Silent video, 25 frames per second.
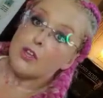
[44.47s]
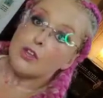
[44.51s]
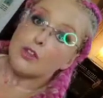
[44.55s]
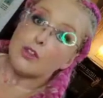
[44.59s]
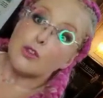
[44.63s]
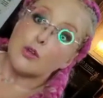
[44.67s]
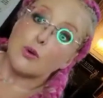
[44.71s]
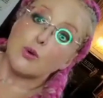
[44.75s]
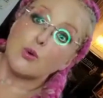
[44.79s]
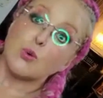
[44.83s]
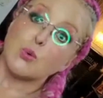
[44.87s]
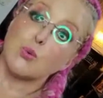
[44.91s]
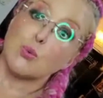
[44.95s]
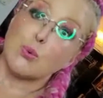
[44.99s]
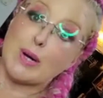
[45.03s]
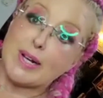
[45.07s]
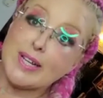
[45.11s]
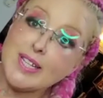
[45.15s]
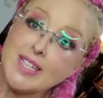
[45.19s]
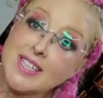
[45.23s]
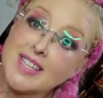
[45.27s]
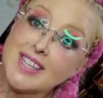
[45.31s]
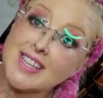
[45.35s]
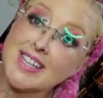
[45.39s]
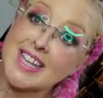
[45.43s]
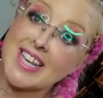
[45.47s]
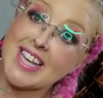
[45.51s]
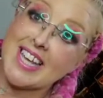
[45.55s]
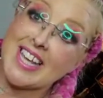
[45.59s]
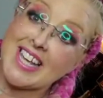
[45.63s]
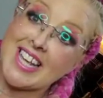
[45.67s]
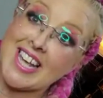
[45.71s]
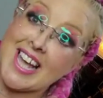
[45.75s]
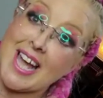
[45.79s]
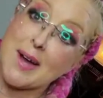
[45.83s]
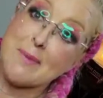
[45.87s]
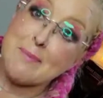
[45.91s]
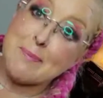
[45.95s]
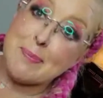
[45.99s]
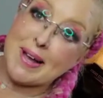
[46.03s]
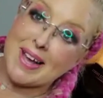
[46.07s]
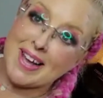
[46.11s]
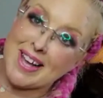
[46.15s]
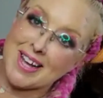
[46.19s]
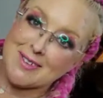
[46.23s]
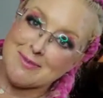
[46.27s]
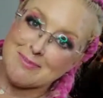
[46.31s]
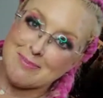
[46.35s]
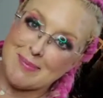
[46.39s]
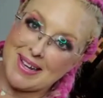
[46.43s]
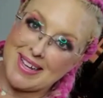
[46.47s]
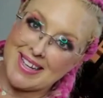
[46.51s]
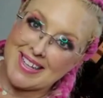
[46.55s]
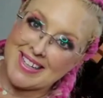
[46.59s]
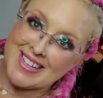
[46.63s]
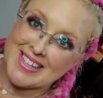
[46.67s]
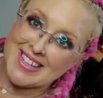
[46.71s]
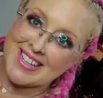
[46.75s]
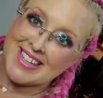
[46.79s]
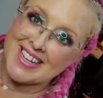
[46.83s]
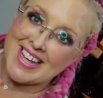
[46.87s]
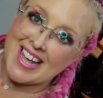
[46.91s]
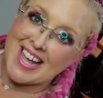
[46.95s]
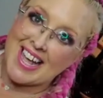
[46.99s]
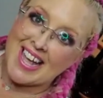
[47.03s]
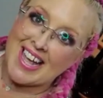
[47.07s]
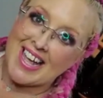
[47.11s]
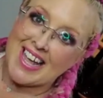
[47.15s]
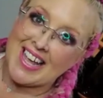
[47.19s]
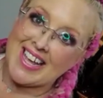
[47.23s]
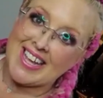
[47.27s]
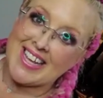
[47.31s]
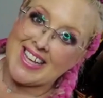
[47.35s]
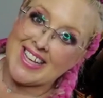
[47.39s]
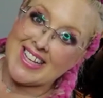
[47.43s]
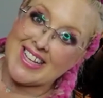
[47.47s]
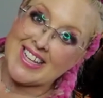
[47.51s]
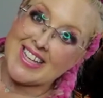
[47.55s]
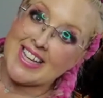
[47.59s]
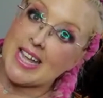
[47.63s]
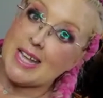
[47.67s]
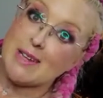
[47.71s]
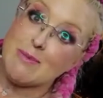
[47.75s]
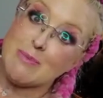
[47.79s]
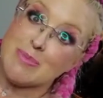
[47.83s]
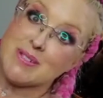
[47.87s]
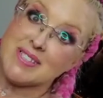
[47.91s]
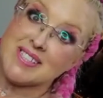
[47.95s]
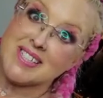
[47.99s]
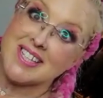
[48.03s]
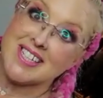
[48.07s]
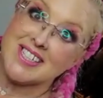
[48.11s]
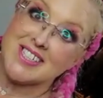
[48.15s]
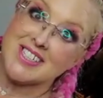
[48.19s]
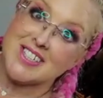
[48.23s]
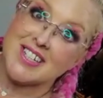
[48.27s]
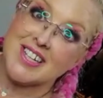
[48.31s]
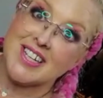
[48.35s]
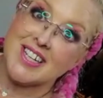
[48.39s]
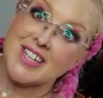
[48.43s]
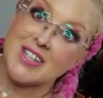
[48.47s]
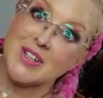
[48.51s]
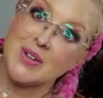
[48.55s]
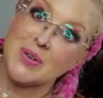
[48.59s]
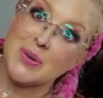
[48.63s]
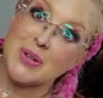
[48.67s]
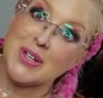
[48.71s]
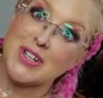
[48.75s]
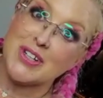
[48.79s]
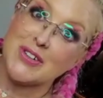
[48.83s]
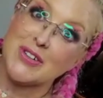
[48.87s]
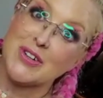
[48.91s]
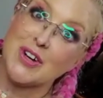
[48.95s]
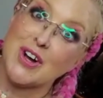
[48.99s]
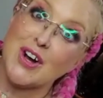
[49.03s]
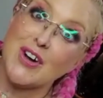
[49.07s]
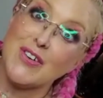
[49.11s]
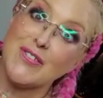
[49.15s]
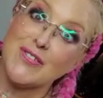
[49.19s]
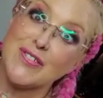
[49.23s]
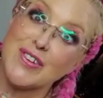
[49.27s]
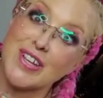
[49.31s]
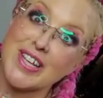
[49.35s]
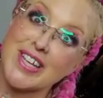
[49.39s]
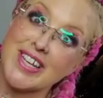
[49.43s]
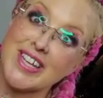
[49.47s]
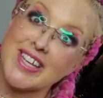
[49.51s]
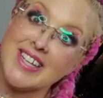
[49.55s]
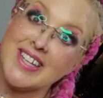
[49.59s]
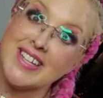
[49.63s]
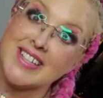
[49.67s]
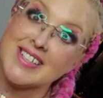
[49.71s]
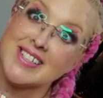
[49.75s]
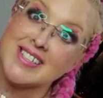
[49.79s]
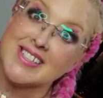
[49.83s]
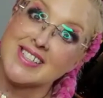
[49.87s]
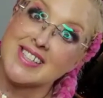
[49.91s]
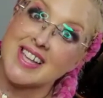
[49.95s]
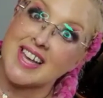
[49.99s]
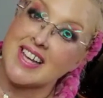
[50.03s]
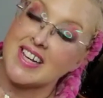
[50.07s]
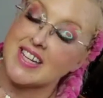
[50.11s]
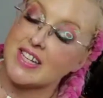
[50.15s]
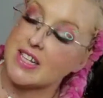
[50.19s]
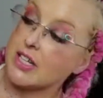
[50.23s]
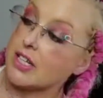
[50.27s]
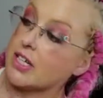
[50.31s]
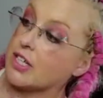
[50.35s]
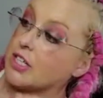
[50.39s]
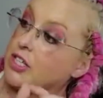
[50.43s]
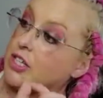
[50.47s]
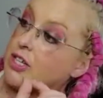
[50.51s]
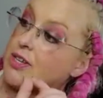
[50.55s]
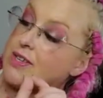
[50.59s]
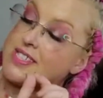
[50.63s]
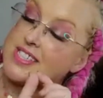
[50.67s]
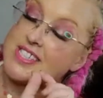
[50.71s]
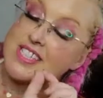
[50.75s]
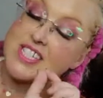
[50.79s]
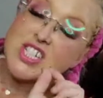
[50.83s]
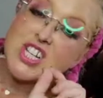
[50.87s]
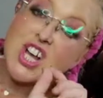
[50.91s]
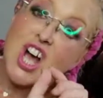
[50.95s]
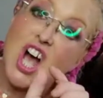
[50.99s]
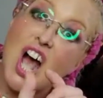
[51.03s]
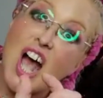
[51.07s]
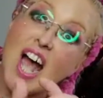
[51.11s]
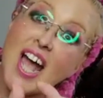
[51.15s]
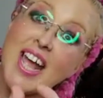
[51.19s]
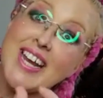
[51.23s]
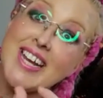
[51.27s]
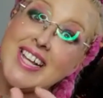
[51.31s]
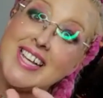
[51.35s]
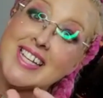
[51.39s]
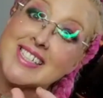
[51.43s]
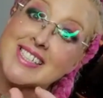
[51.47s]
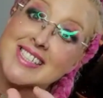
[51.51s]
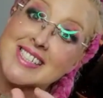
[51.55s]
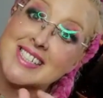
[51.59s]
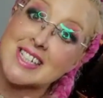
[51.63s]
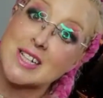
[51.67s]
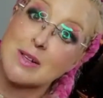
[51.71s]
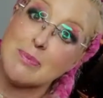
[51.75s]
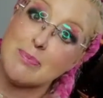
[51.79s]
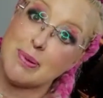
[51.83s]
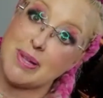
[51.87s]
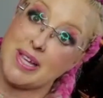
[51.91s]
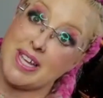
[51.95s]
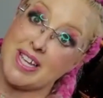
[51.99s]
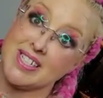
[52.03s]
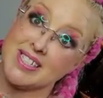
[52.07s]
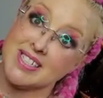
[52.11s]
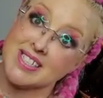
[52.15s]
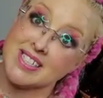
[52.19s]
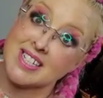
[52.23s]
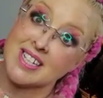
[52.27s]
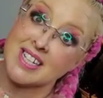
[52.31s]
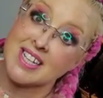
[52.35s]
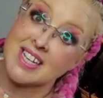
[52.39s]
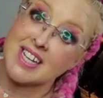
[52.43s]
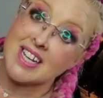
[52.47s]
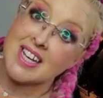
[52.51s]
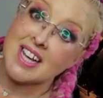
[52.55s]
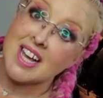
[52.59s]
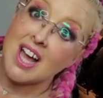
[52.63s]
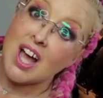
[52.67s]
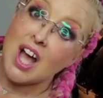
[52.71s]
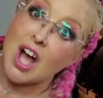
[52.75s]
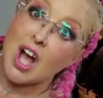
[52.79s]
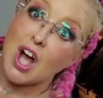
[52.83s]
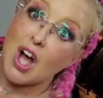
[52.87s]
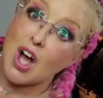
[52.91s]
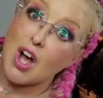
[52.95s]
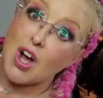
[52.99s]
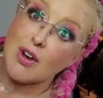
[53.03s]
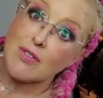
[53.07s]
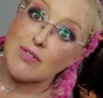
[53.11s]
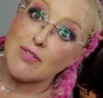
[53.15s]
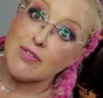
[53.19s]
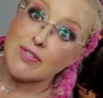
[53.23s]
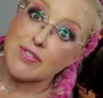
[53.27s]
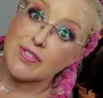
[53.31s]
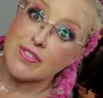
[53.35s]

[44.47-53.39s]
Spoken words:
The great thing about making a MCT oil coffee is that you can use the tiniest little bit of